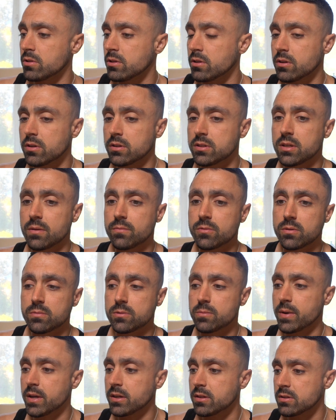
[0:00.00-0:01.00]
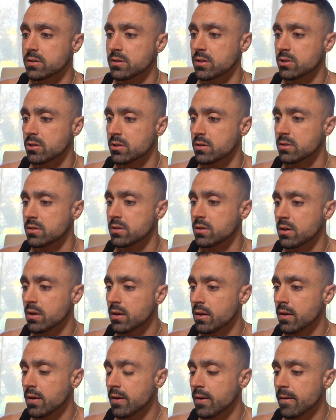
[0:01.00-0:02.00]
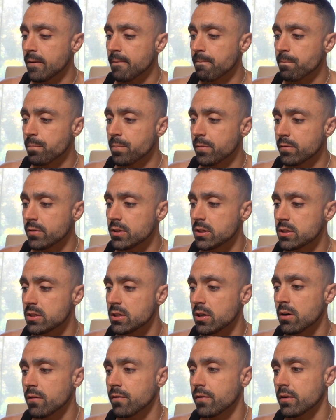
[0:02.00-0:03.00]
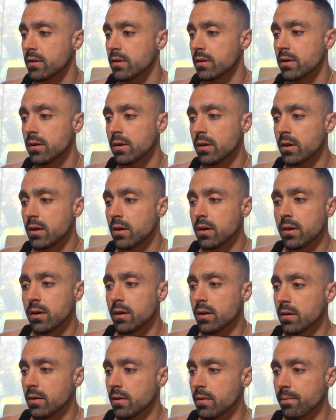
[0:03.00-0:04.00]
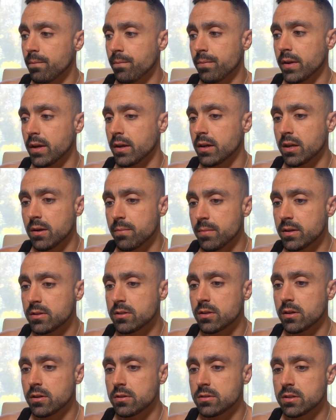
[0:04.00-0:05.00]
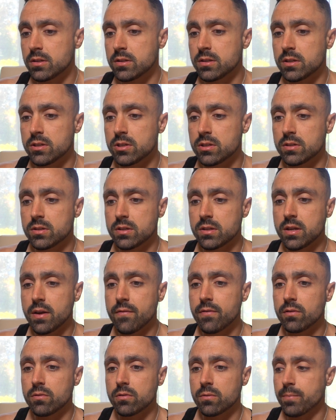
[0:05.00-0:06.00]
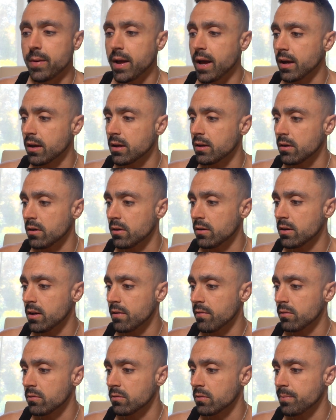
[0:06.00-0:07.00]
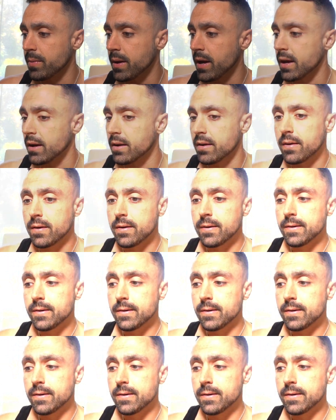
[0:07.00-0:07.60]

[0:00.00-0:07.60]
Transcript: You got to sometimes make decisions for yourself and and commit to those decisions and never look back. You know, never look back.